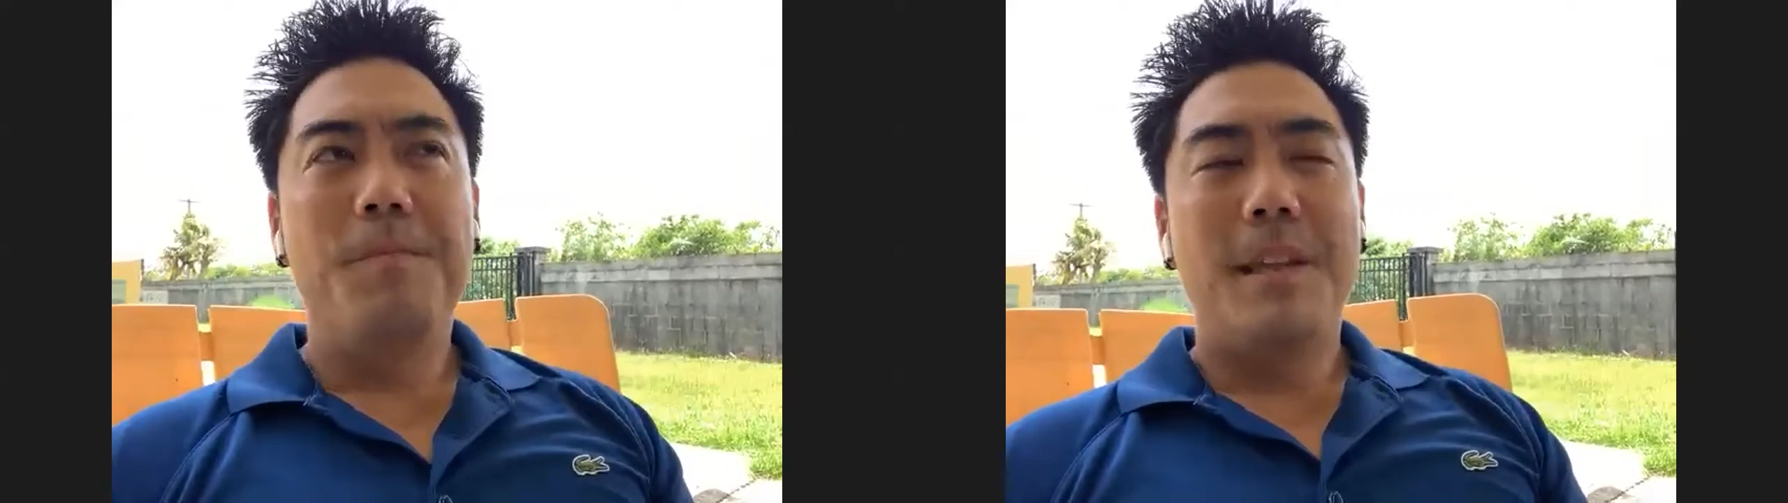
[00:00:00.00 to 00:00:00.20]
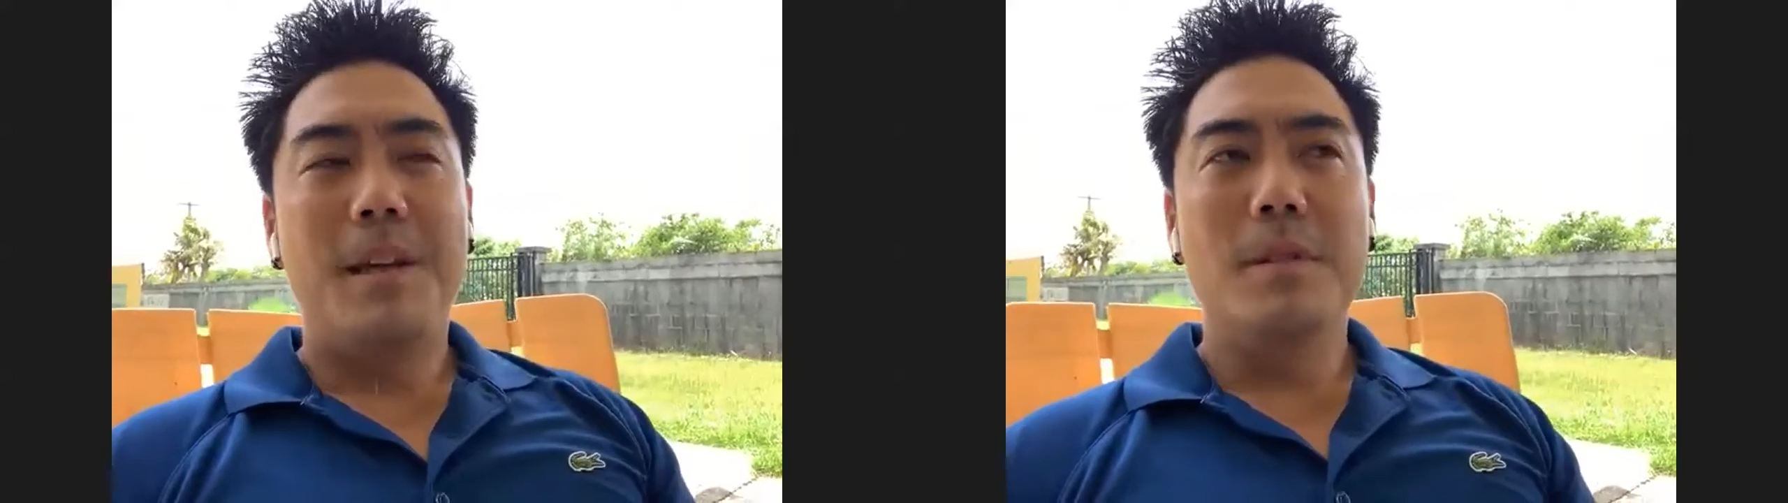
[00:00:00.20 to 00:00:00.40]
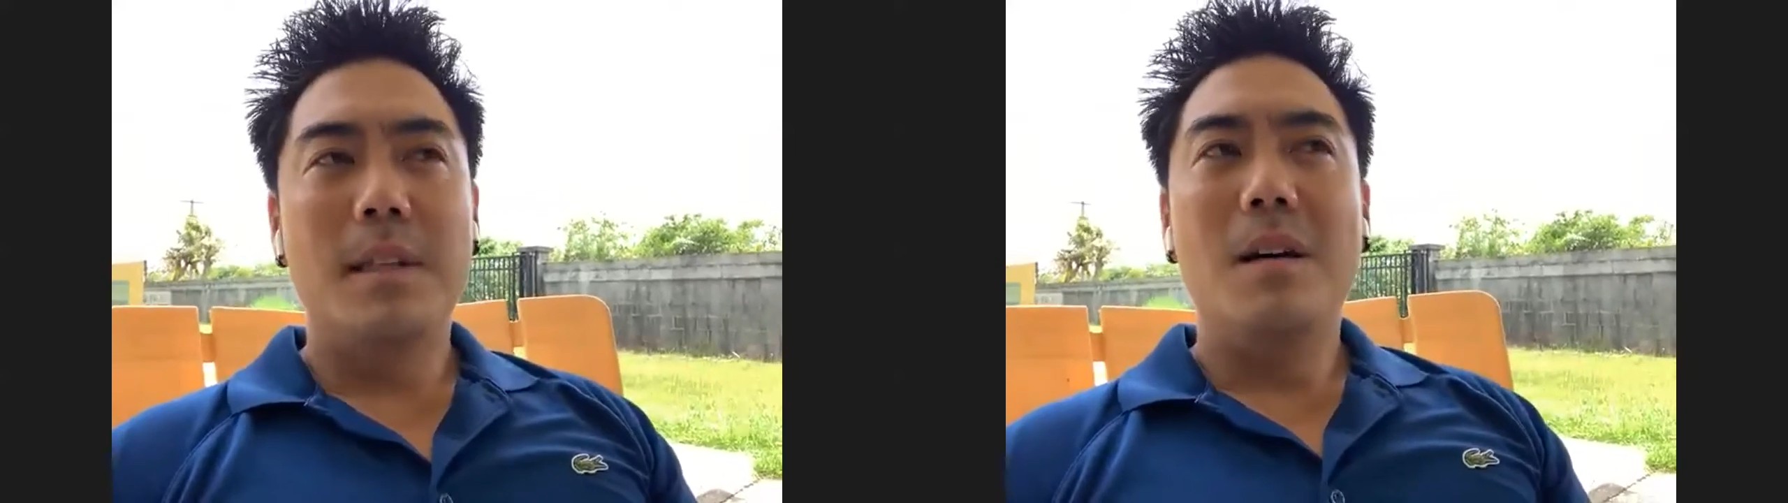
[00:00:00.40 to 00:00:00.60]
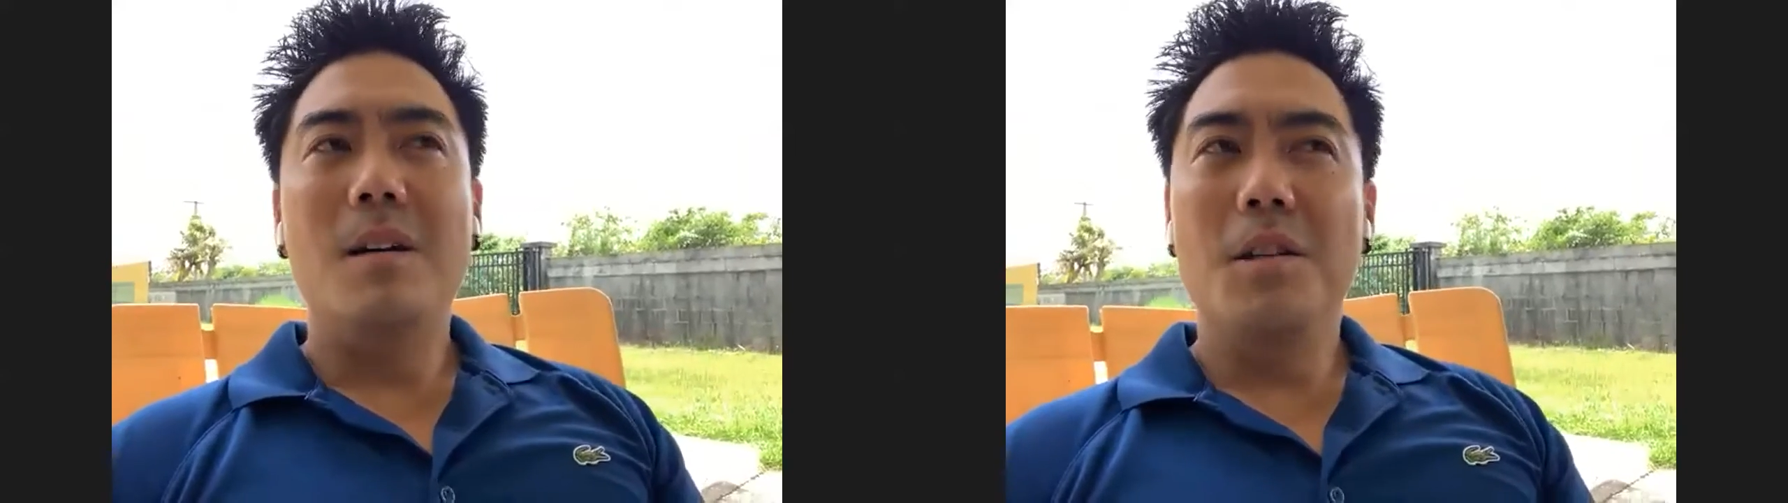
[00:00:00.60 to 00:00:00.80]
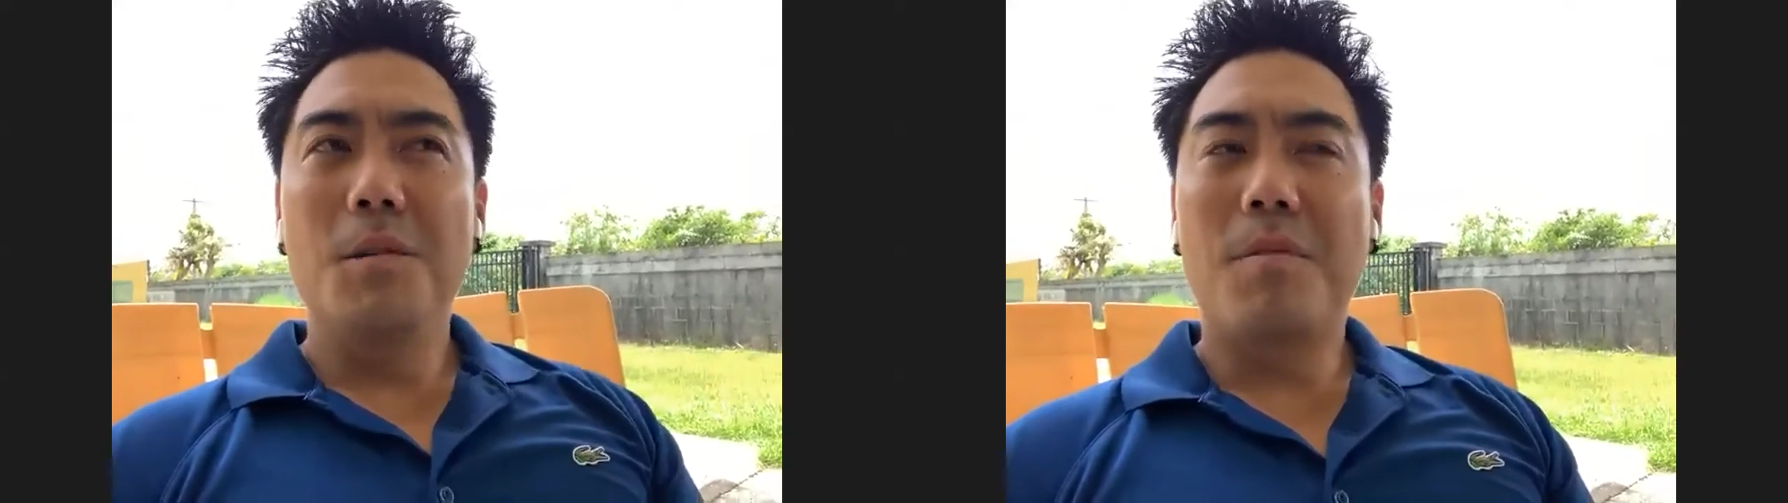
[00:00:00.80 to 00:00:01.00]
then we'll say, oh,
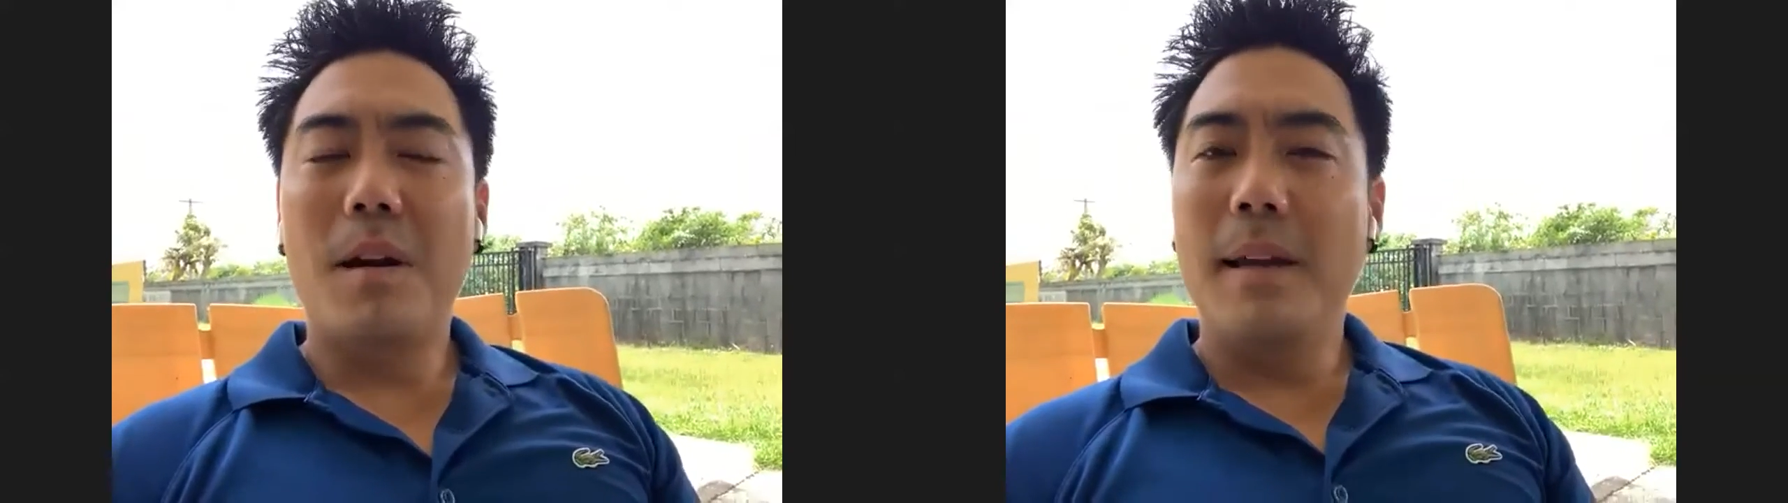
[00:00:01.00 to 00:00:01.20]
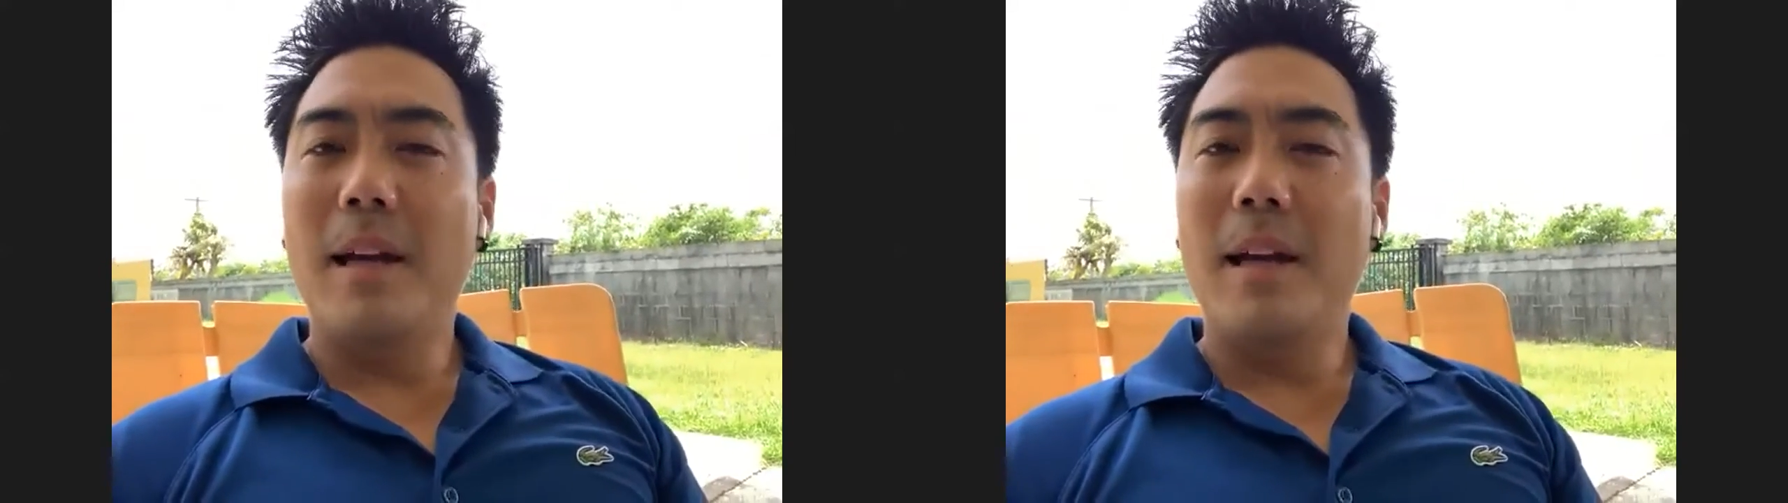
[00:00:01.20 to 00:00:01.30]
you probably